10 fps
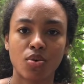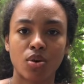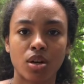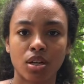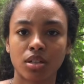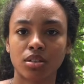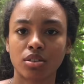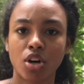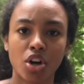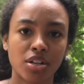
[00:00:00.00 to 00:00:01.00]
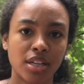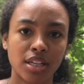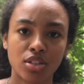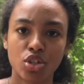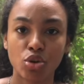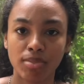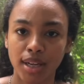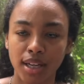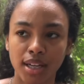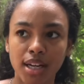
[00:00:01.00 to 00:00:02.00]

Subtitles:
or gardening tubing.